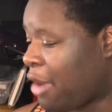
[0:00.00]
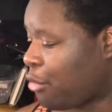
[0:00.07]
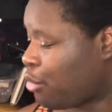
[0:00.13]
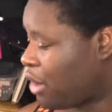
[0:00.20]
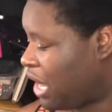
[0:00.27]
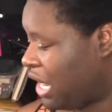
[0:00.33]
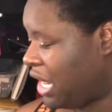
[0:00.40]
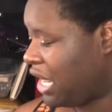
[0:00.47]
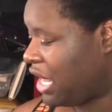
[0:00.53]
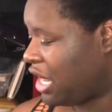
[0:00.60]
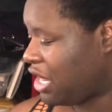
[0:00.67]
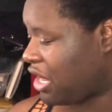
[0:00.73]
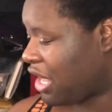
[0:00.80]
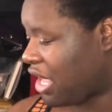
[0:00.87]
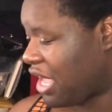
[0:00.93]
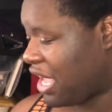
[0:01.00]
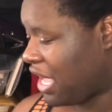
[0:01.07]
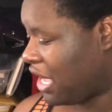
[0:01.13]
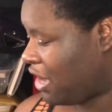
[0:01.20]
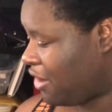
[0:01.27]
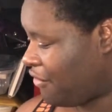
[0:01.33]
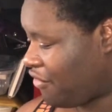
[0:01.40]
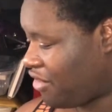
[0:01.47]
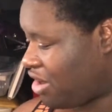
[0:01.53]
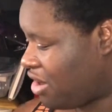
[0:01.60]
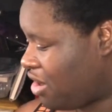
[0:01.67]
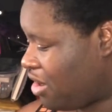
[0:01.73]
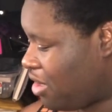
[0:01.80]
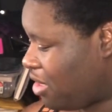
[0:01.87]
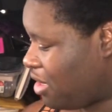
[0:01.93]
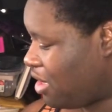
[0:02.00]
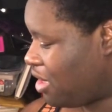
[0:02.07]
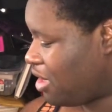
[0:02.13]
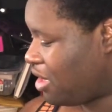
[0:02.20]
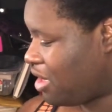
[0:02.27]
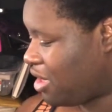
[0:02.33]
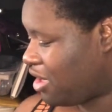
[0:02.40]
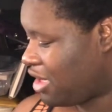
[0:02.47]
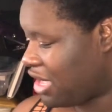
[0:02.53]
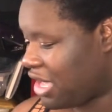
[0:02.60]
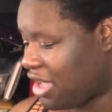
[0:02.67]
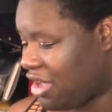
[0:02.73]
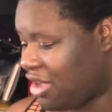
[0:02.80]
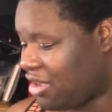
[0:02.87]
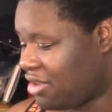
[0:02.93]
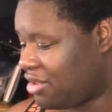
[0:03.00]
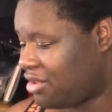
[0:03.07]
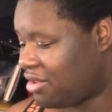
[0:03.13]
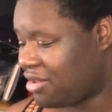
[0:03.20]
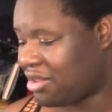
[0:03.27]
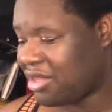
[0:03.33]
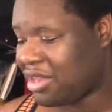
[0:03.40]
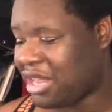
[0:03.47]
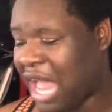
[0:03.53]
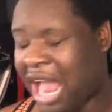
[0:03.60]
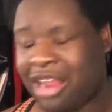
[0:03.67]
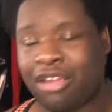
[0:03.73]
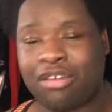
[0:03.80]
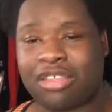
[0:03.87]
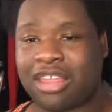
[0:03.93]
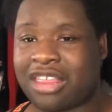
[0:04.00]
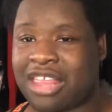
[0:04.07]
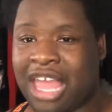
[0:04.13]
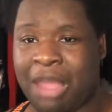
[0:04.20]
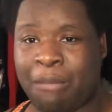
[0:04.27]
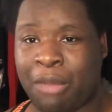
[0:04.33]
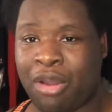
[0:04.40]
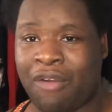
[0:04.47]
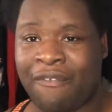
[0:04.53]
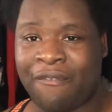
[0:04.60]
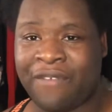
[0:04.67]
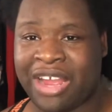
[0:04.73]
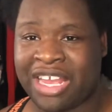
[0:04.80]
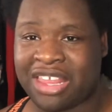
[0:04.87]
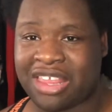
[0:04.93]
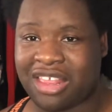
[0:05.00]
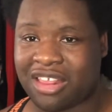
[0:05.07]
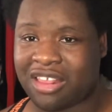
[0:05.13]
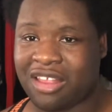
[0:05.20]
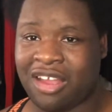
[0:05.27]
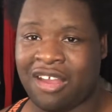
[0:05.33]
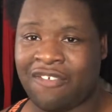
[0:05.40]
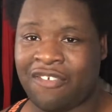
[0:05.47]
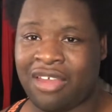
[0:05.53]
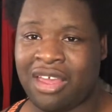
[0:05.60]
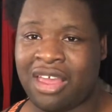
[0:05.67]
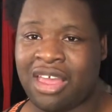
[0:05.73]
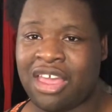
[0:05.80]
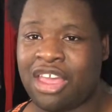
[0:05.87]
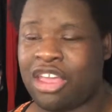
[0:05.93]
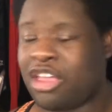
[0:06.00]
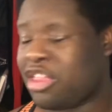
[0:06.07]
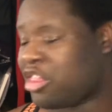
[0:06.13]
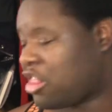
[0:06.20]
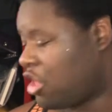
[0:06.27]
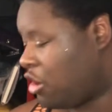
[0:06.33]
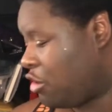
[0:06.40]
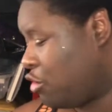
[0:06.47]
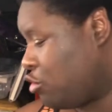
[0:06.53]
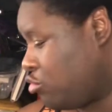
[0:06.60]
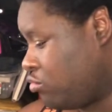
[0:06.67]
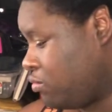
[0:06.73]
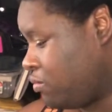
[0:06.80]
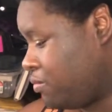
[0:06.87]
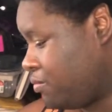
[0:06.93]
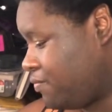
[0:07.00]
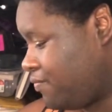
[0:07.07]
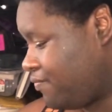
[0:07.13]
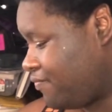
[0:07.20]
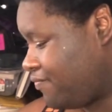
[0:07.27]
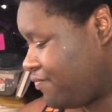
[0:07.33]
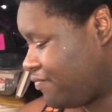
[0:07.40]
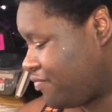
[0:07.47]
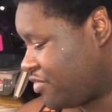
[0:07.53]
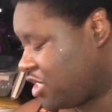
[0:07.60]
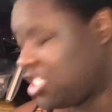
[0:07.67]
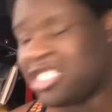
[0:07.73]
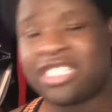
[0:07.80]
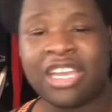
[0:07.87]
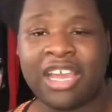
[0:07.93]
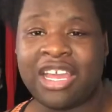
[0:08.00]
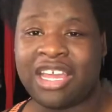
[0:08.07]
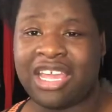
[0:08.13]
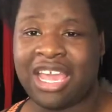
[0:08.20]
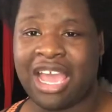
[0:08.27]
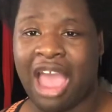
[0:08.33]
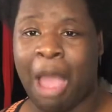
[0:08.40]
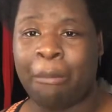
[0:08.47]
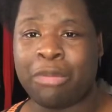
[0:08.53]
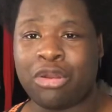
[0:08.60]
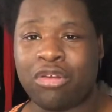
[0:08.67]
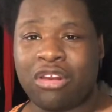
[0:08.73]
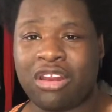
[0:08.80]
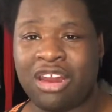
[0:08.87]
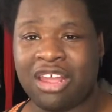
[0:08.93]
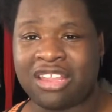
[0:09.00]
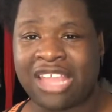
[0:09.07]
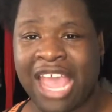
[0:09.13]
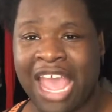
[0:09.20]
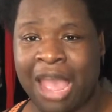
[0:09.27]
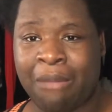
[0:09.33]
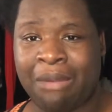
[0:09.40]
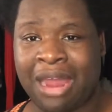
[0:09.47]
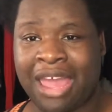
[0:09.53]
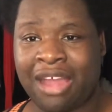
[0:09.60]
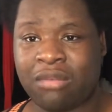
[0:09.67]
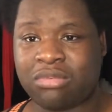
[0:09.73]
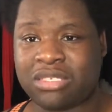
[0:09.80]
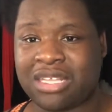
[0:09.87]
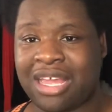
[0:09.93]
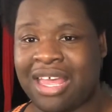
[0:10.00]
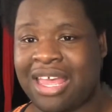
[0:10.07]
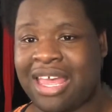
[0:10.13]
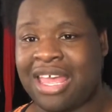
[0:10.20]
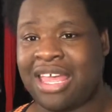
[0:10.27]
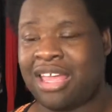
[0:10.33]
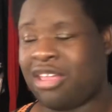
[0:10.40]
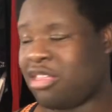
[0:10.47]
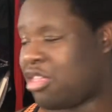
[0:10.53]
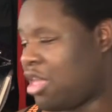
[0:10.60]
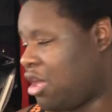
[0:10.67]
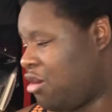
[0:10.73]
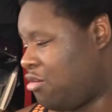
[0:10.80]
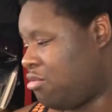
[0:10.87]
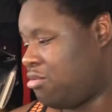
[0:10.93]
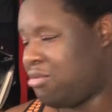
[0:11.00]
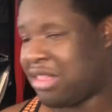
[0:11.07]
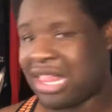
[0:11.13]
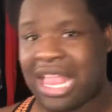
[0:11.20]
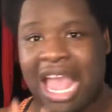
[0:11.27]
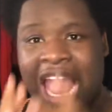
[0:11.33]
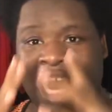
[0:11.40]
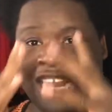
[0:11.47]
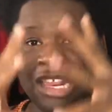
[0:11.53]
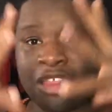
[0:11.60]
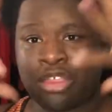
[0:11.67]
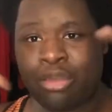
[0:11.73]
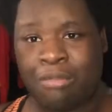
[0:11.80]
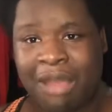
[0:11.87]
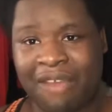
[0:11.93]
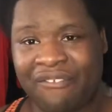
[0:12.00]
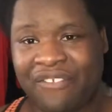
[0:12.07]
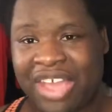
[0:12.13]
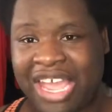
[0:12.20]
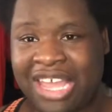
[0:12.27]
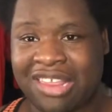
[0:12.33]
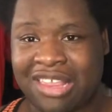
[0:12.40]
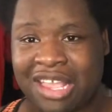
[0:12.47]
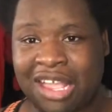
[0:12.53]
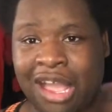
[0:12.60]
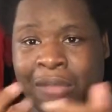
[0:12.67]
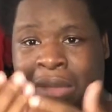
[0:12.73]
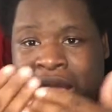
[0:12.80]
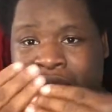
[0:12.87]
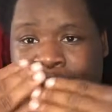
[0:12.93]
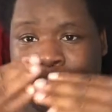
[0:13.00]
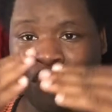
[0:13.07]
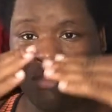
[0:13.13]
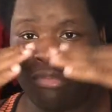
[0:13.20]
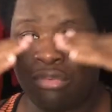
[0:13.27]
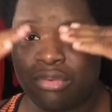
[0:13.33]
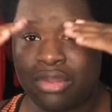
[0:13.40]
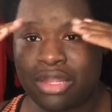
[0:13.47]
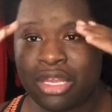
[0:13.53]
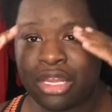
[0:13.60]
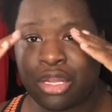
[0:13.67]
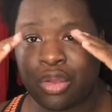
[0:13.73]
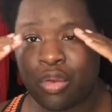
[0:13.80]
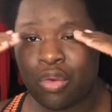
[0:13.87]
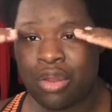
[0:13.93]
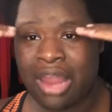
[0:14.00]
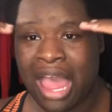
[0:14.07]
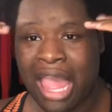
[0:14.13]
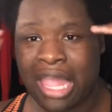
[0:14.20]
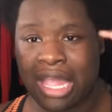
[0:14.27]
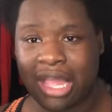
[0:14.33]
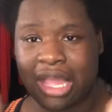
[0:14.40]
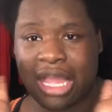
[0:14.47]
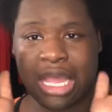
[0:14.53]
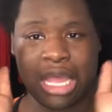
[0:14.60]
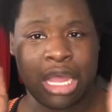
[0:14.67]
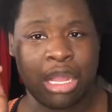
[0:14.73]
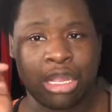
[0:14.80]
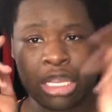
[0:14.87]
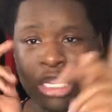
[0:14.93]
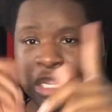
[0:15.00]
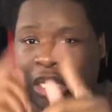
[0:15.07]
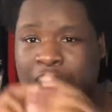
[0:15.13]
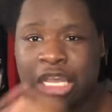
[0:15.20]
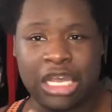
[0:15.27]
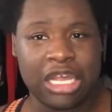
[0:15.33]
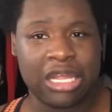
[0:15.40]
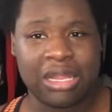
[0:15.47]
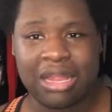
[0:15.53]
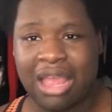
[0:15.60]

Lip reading: Radiant, the Elf, cause yeah, I use the same old face stuff. So yeah, I'm doing a little time lapse. So I just do my face and come back on to do like a good